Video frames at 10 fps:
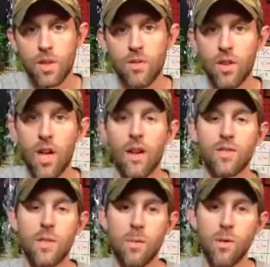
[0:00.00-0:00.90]
if they have
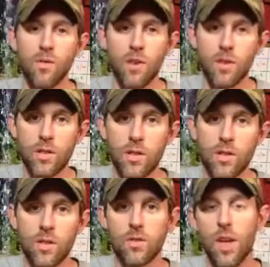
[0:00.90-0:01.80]
separate
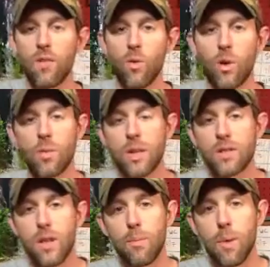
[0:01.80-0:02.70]
filters, if they have one big
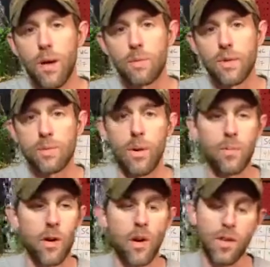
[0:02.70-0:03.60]
sump pump that's
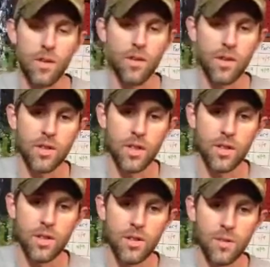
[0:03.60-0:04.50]
pumping all their
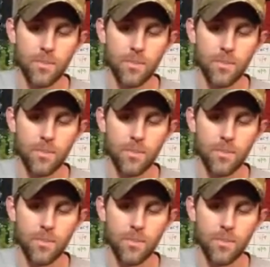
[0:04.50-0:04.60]
filters.